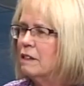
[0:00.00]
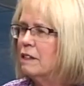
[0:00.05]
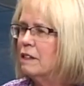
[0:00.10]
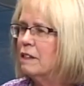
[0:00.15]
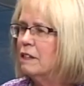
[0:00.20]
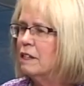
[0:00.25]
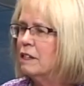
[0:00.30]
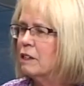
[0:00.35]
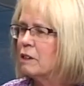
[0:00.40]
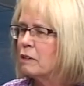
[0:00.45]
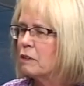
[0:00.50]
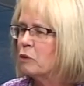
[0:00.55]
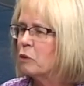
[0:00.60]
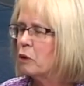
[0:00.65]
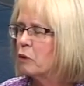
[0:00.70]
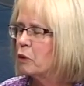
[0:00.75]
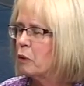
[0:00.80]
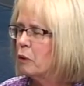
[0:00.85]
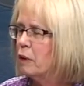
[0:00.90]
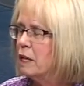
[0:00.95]

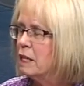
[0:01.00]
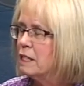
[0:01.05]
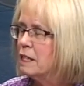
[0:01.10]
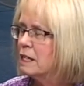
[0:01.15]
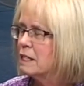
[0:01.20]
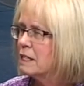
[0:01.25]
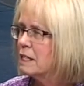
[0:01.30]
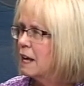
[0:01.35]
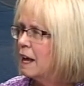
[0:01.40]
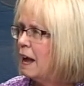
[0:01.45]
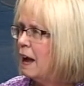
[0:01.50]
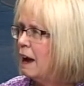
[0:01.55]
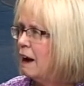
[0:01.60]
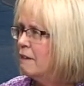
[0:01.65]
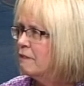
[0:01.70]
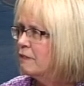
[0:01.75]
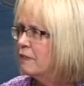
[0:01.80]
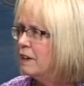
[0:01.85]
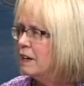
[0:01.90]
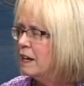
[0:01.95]
North Korea does
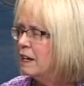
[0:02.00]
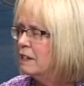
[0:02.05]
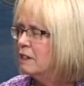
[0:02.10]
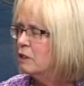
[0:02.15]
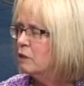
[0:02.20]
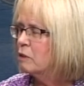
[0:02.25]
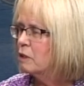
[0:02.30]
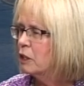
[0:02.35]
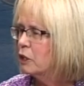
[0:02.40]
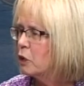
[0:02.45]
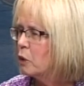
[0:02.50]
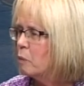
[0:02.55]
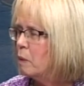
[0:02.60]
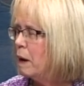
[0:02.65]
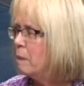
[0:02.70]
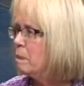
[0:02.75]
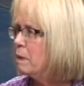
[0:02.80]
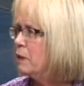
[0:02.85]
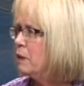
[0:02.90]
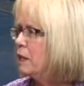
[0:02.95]
have a nuclear
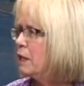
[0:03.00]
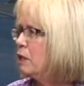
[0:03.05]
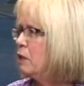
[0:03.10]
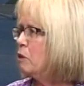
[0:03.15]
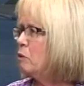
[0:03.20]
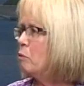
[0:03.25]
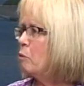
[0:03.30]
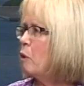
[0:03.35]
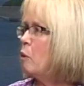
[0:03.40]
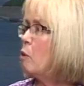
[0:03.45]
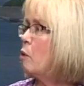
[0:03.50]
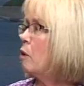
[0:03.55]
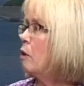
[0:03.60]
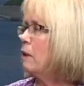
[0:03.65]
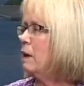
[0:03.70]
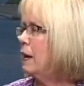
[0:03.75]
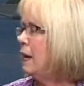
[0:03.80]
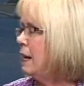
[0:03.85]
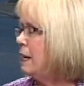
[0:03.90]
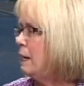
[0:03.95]
weapon that could,
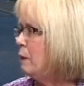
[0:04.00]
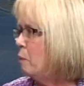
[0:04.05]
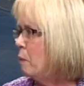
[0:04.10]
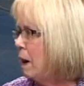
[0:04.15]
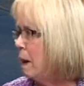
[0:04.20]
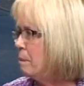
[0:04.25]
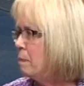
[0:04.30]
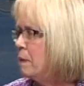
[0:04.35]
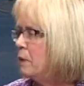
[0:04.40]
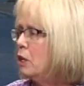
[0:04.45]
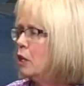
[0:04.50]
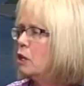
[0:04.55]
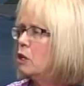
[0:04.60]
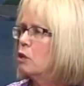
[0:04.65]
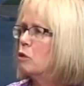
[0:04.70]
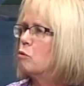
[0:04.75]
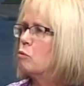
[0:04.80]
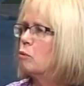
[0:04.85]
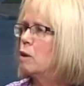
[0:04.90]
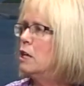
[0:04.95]
or any weapon that
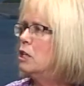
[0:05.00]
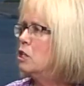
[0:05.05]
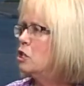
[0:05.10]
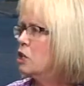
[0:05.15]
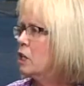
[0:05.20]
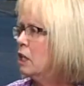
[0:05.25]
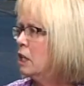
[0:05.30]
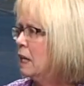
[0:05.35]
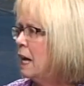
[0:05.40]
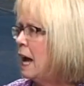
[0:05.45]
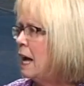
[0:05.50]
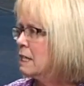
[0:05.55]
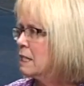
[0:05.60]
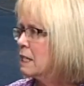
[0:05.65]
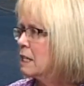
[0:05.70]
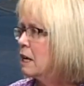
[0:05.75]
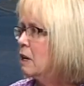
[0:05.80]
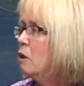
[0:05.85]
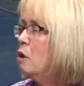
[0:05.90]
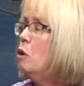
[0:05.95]
could reach
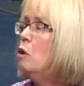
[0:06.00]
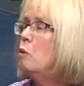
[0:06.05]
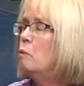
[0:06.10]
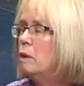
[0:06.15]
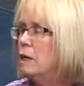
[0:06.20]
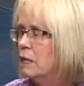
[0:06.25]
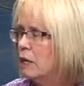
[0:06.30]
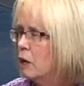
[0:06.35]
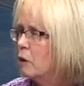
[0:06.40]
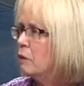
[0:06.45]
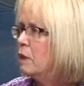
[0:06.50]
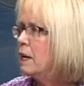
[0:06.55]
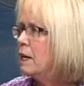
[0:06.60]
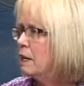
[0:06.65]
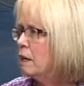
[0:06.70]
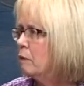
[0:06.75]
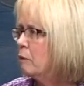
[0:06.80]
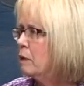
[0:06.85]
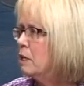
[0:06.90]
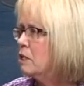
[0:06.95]
Alaska. We know they
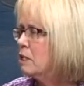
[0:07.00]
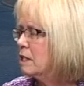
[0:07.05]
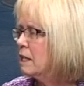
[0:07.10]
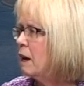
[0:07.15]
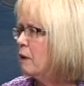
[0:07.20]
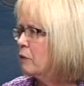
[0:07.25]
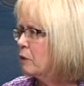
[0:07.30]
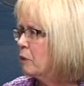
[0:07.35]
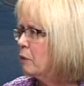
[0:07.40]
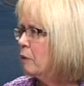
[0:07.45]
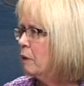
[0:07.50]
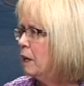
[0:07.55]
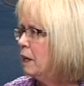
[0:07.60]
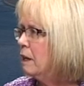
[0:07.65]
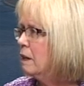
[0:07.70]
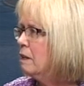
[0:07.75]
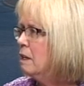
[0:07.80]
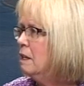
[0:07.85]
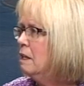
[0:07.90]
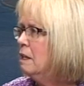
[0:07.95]
can reach South
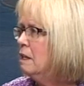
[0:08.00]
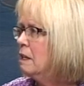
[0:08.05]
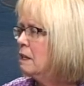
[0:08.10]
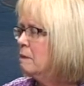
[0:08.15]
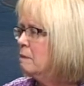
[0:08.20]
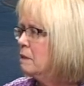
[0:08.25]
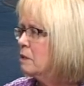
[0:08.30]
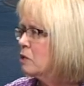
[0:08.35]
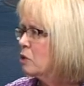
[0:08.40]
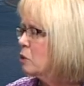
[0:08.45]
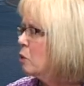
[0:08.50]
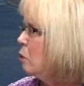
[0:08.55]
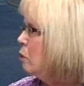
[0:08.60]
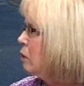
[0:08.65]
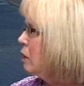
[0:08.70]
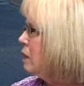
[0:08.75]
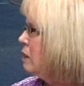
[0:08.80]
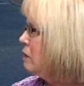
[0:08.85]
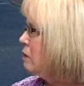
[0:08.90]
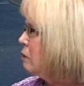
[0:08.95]
Korea. I mean, Seoul
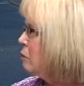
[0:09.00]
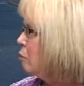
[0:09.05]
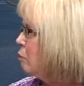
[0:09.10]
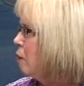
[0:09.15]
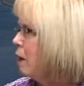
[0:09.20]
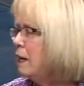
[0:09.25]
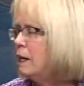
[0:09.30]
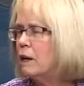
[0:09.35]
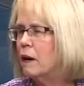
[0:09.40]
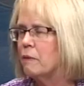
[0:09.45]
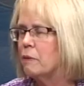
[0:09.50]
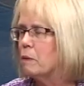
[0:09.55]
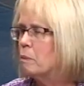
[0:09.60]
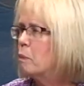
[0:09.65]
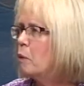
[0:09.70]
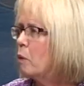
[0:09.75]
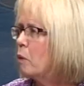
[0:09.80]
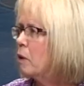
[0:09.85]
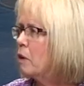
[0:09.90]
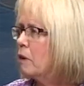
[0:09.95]
is right on the
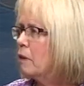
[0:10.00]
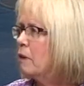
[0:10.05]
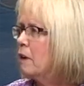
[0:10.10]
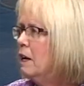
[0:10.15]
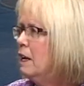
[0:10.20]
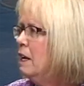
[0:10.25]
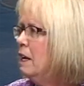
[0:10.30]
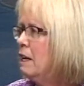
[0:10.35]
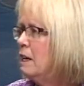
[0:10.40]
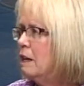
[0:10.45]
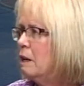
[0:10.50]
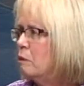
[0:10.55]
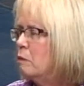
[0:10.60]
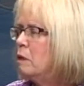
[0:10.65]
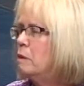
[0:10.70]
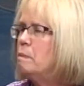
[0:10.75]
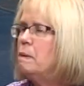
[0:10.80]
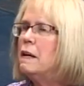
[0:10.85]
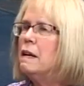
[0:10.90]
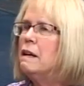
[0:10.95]
border. It
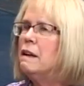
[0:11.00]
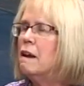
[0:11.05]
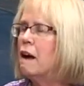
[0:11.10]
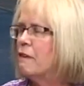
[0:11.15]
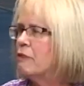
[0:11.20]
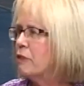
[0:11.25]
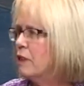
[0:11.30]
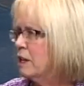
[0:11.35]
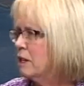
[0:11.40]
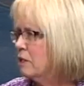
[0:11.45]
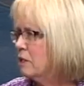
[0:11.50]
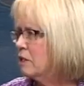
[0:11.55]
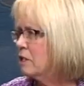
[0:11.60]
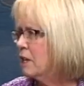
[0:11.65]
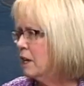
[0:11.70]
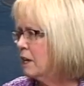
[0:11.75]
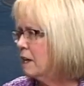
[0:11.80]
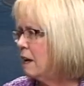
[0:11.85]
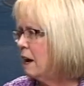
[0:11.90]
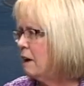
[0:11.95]
would be nothing to
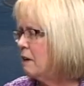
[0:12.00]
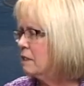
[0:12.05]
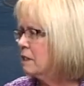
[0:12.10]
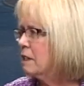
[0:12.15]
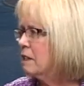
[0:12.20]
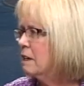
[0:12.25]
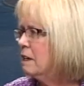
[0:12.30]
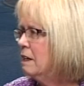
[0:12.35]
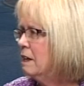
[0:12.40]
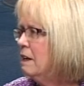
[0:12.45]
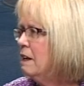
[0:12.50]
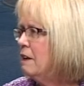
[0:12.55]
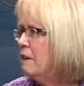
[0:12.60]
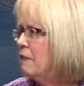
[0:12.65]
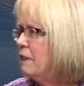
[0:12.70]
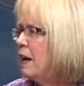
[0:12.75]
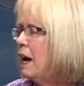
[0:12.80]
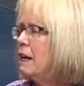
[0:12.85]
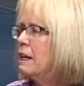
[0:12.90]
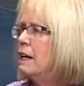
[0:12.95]
take out
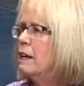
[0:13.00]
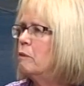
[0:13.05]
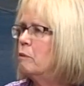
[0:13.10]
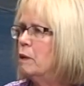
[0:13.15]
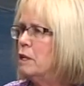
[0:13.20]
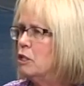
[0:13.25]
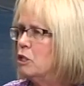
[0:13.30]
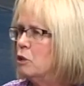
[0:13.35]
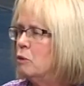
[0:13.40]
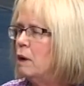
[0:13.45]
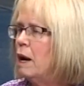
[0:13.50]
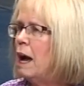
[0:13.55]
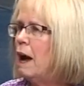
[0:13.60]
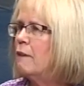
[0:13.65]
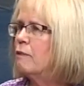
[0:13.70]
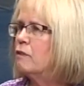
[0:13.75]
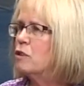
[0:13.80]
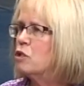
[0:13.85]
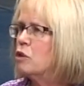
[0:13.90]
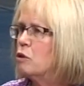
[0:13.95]
that. And we do
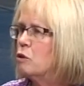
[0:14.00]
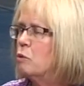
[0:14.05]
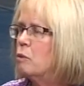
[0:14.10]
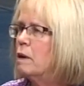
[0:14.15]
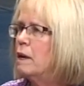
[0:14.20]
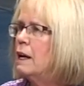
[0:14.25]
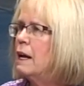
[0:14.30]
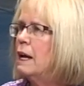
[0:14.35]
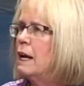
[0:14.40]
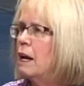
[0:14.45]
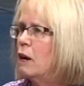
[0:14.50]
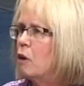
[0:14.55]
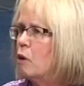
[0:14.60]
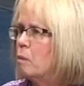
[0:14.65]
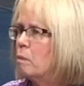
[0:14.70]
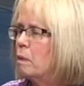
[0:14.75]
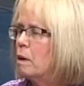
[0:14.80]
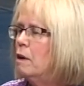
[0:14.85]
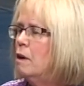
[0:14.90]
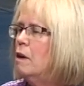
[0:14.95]
have to help